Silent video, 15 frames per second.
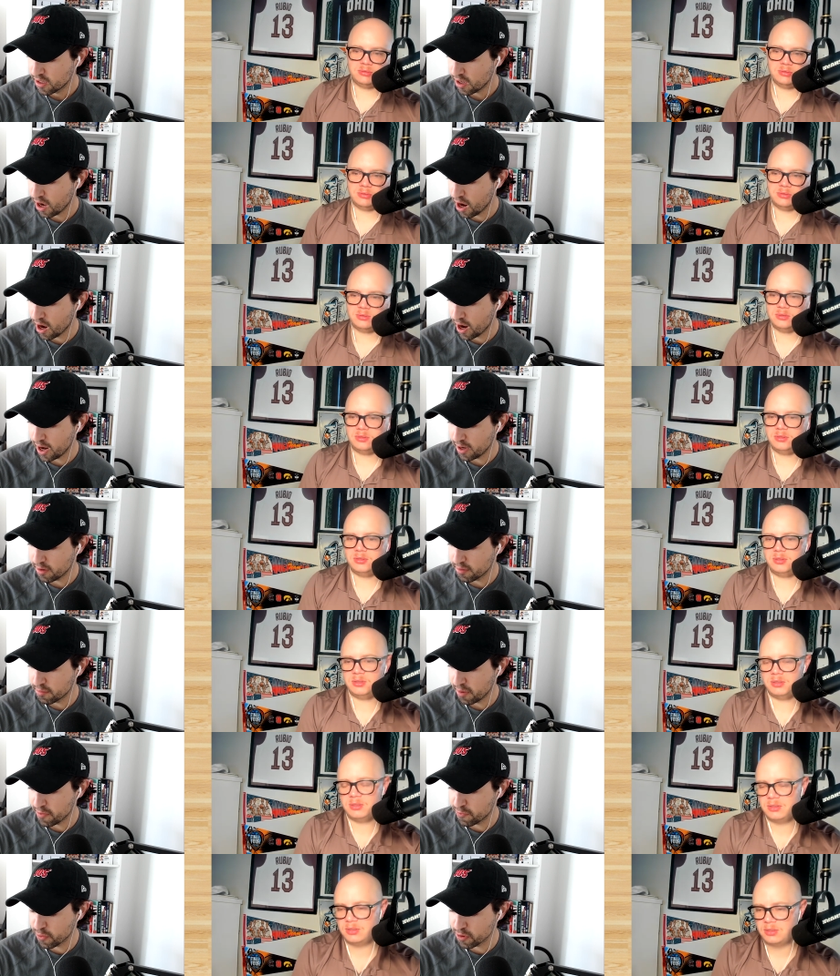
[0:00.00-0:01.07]
Speaker 1: All right,
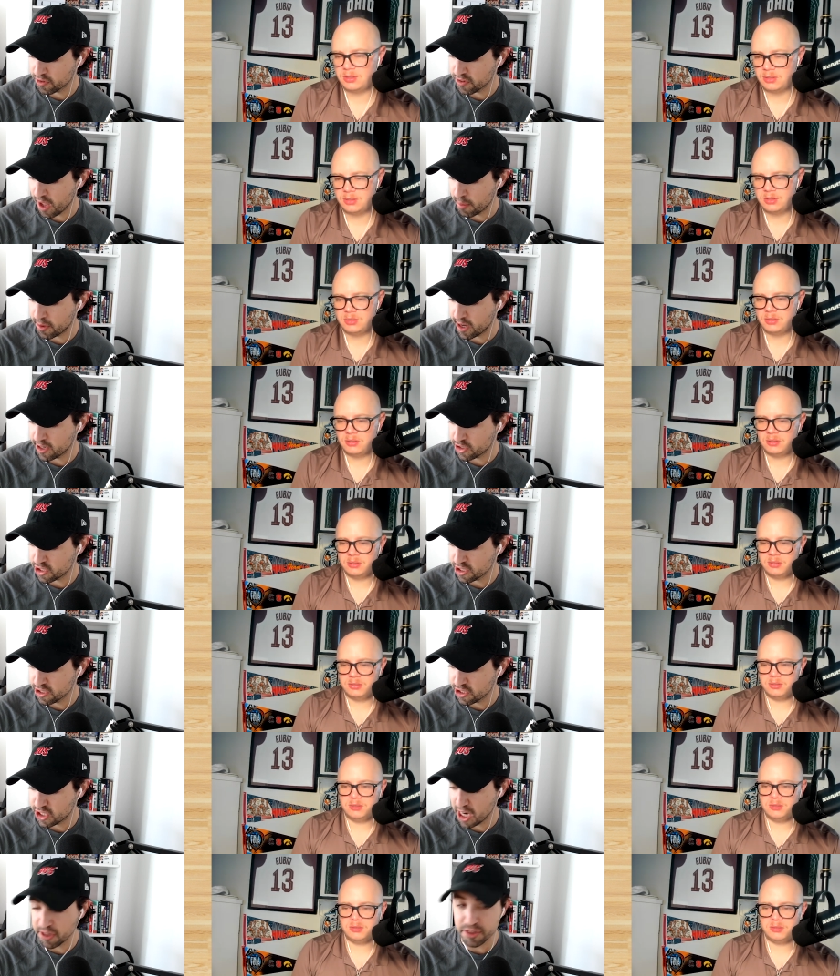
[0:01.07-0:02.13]
my first
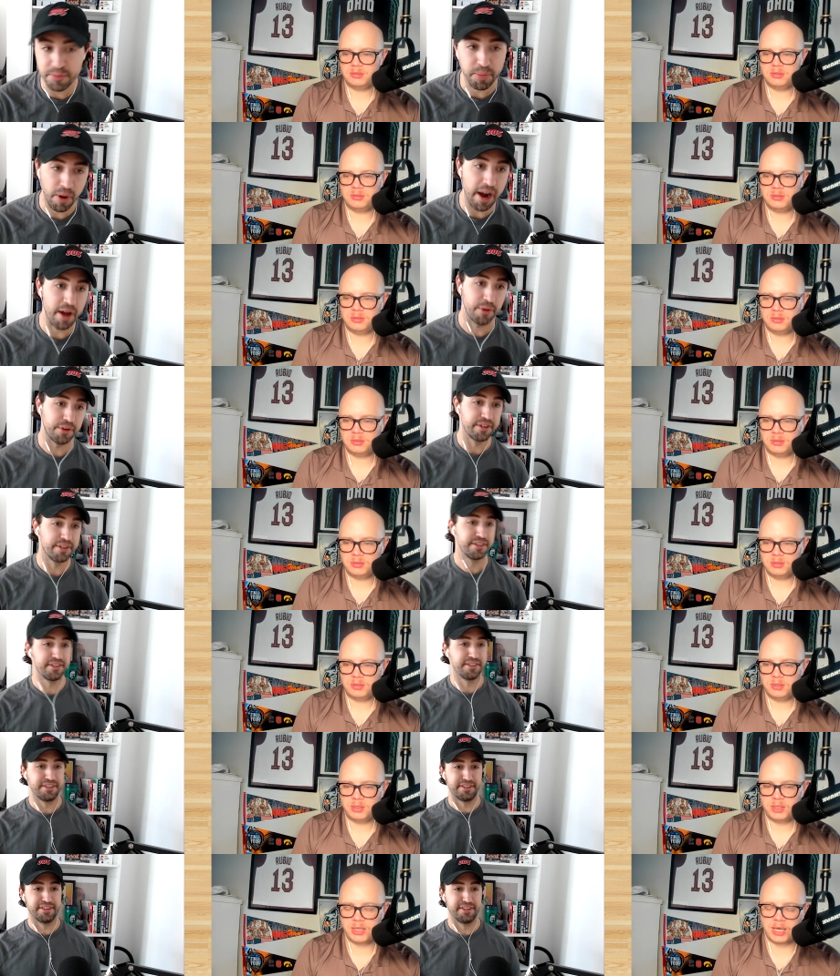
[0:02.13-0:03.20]
nomination, Jaylen Brown.
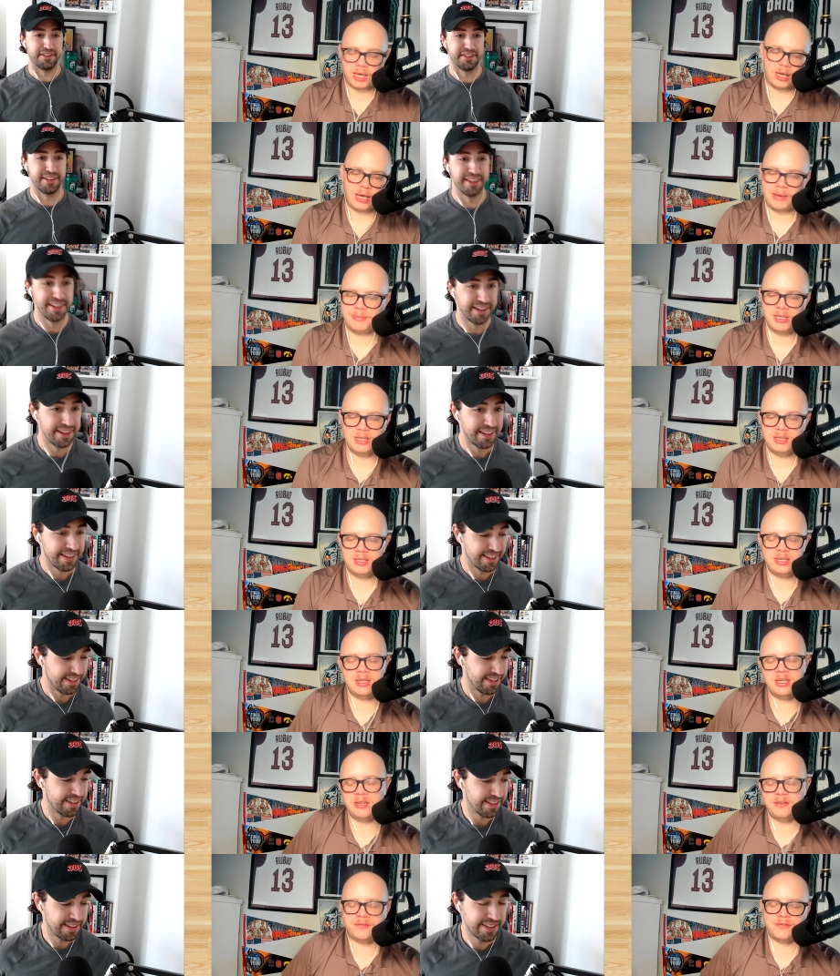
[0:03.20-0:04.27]
Yeah, I mean,
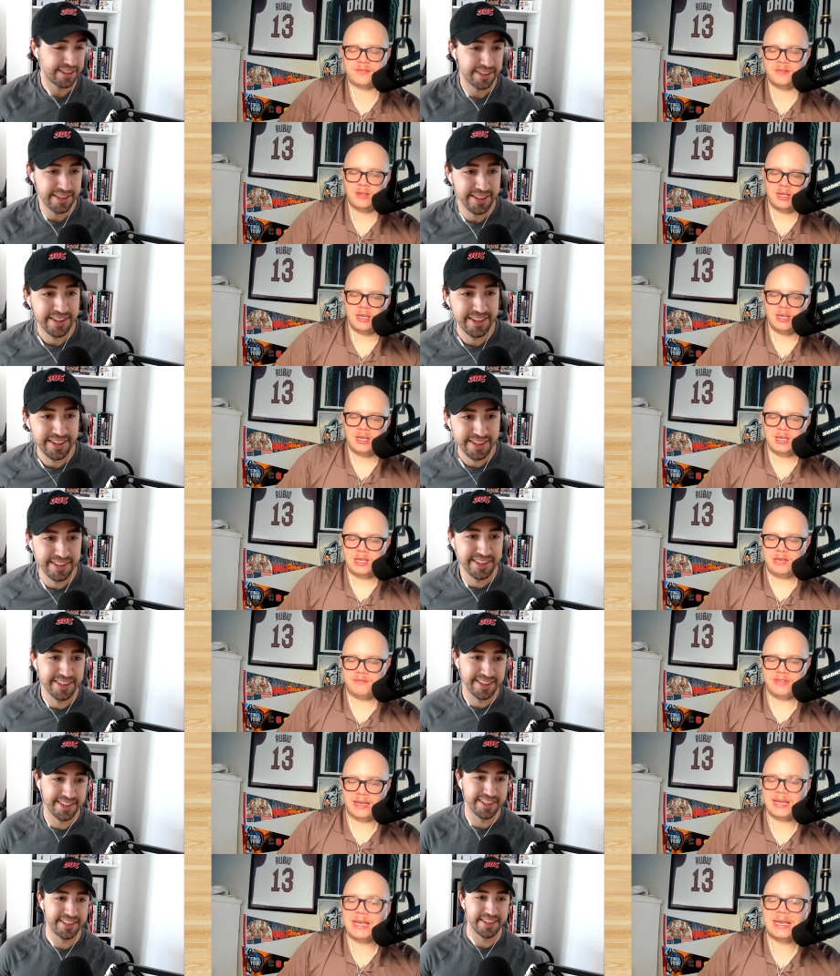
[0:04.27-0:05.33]
if
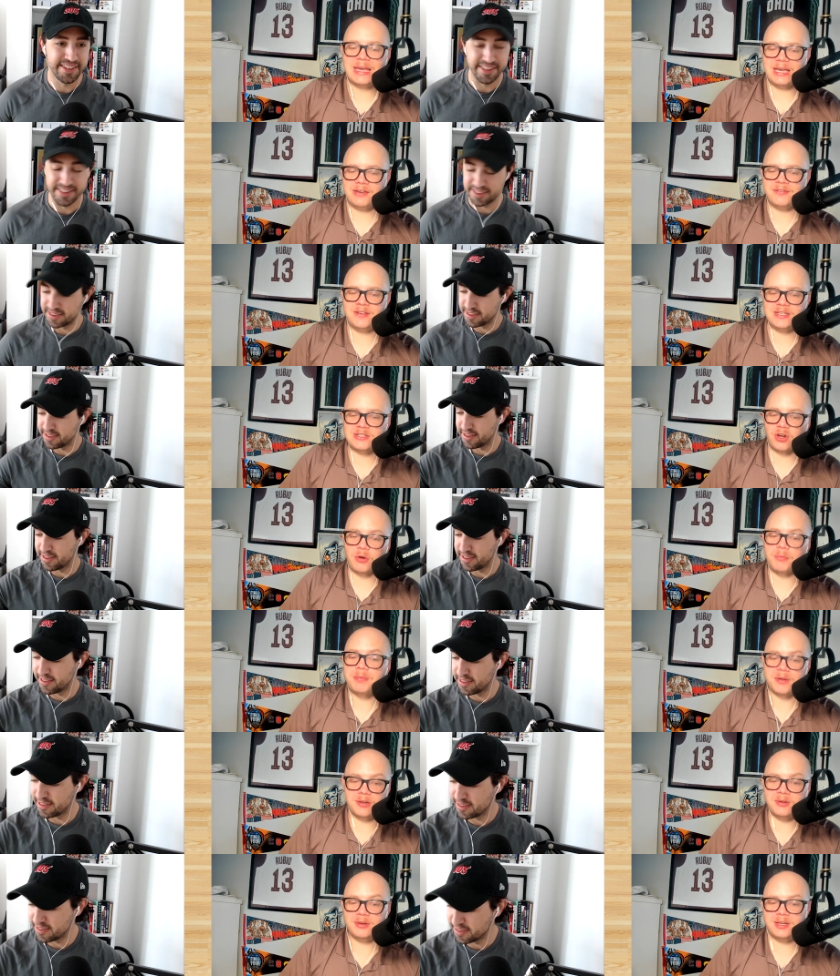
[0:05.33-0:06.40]
if they can, if he's
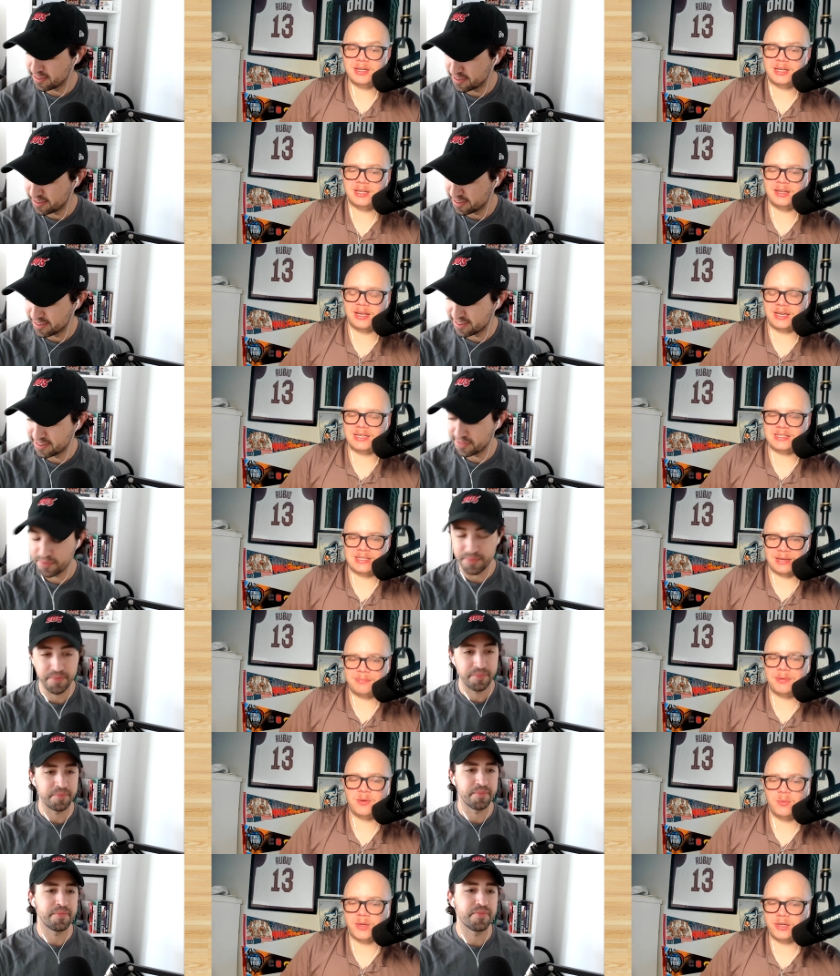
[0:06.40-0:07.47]
open to it and like he's
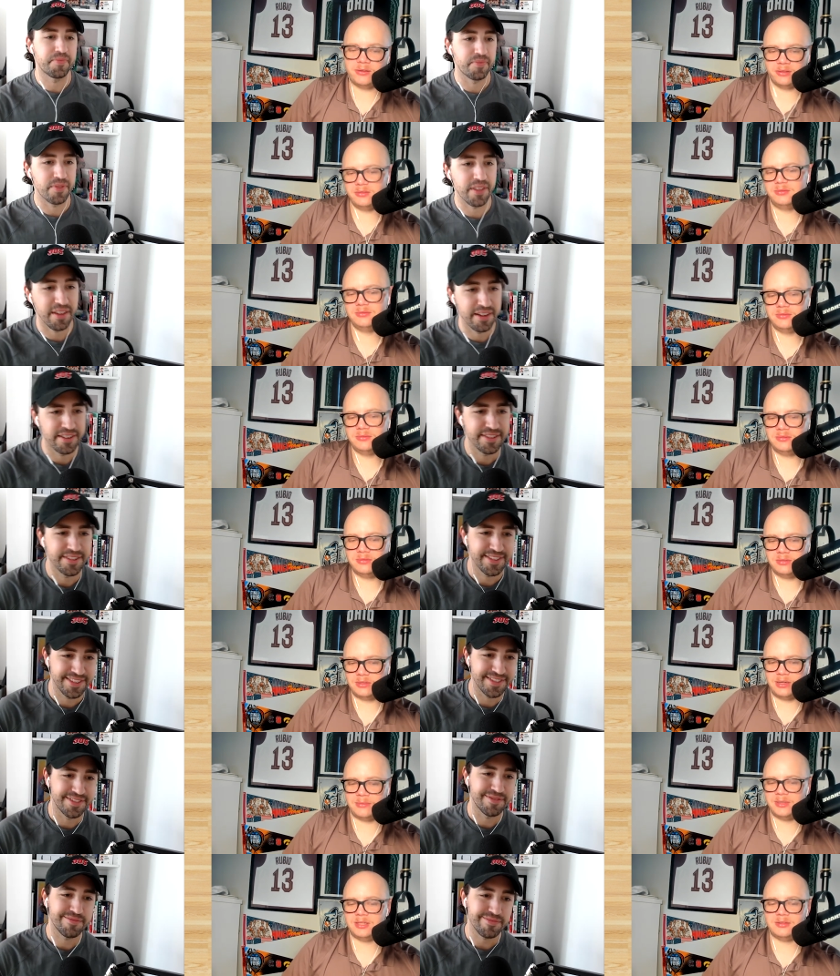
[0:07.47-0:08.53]
not being weird,
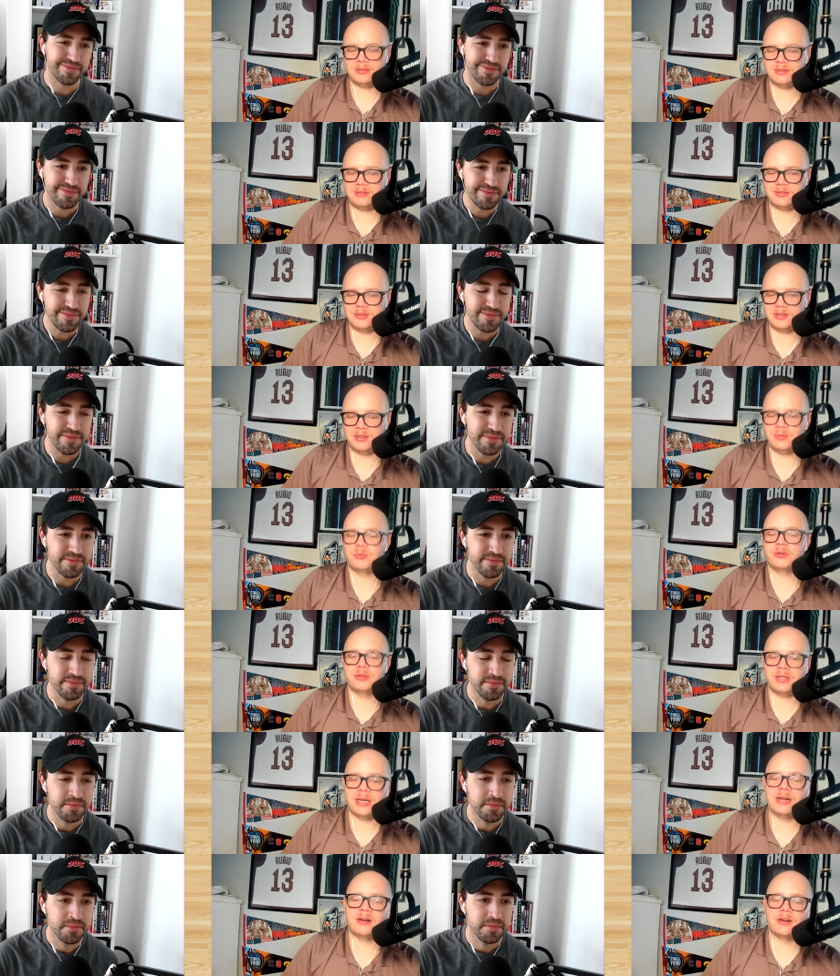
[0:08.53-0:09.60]
I mean, eh, we're
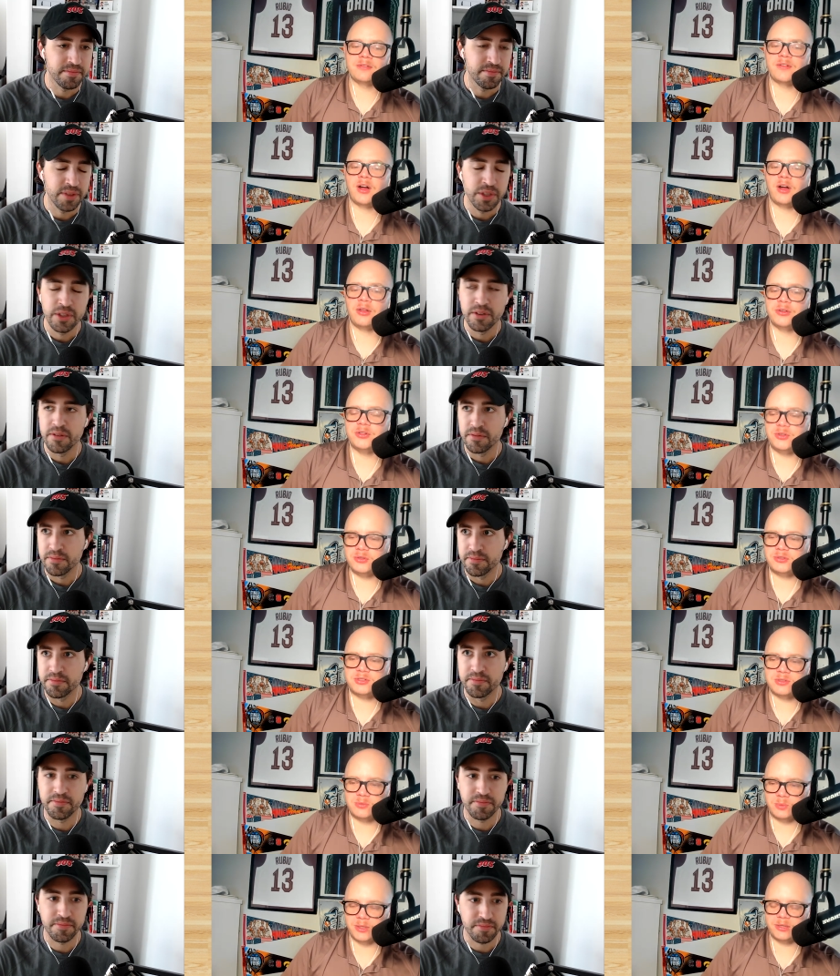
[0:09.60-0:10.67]
in the era of calling
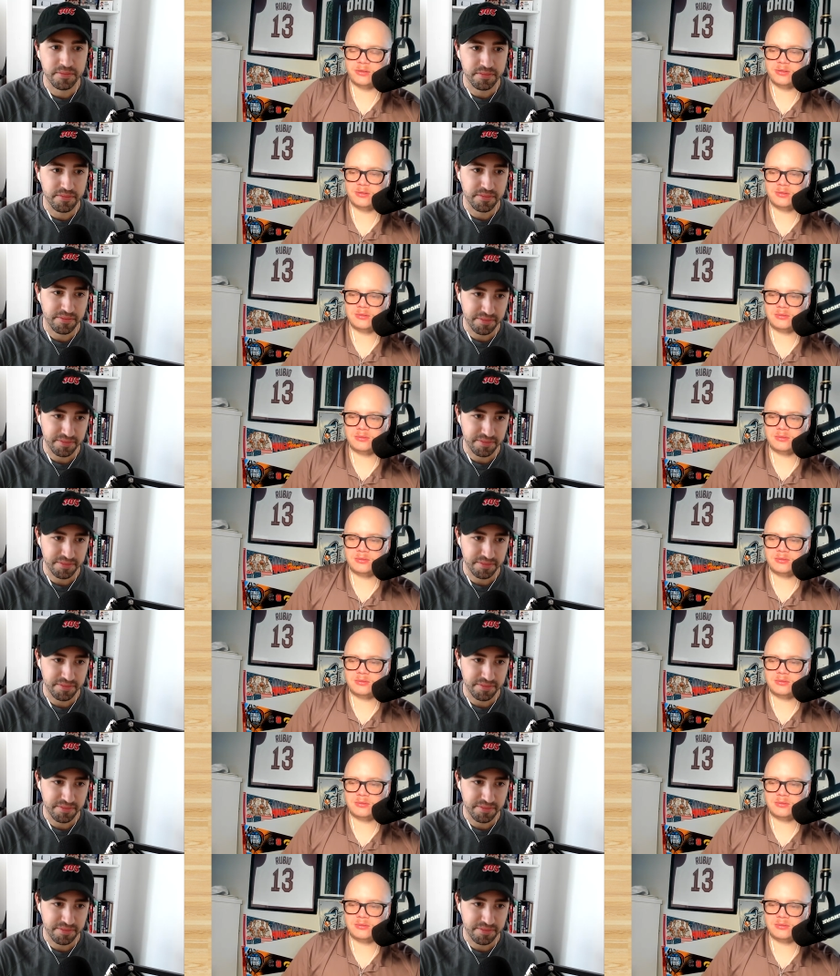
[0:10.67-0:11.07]
dudes weird.